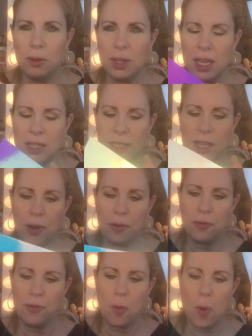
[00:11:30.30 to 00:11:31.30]
let's go
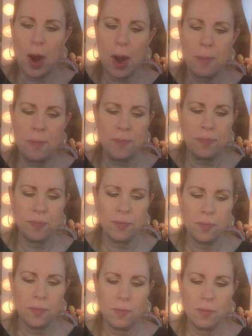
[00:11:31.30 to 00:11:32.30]
for
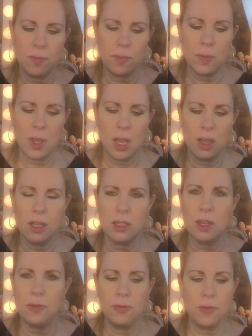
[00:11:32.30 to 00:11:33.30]

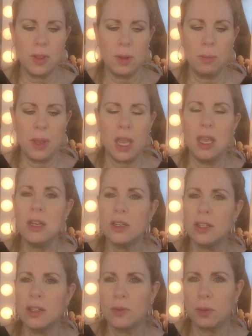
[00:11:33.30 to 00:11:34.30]
the peach,
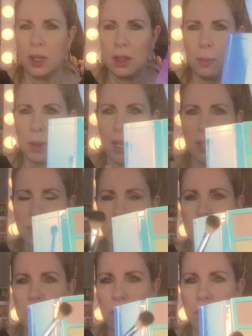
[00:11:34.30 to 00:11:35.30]
since we're in the peach
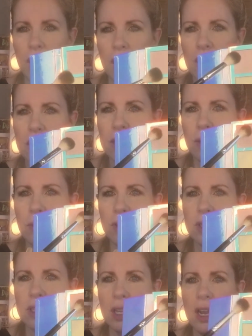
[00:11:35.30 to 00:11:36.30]
mood here. So we're
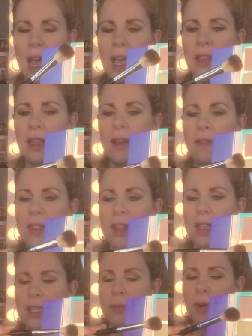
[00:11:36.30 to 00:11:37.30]
just gonna, I love
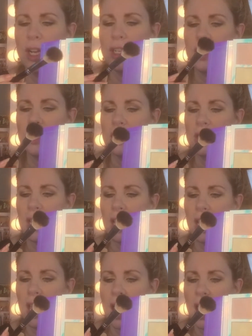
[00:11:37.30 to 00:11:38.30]
this brush. This is
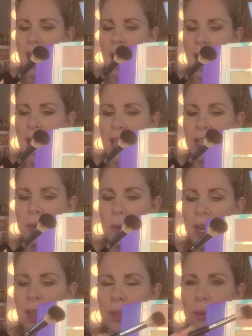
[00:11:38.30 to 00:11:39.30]
the
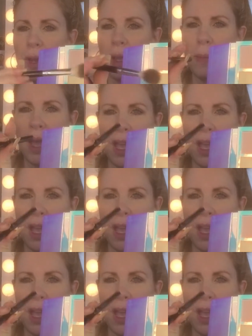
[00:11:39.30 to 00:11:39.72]
A23 by